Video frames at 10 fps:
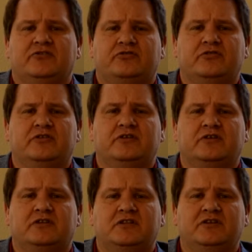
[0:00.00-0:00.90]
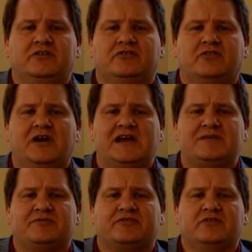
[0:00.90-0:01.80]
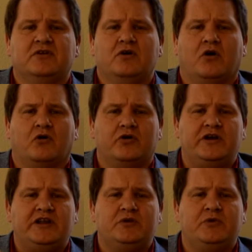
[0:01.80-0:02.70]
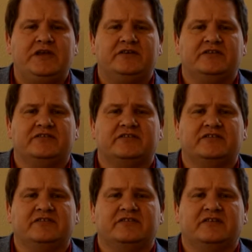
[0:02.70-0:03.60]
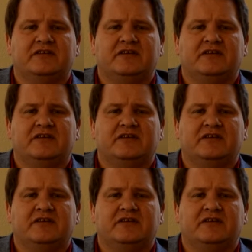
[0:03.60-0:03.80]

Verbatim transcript: to include cramps or any weaknesses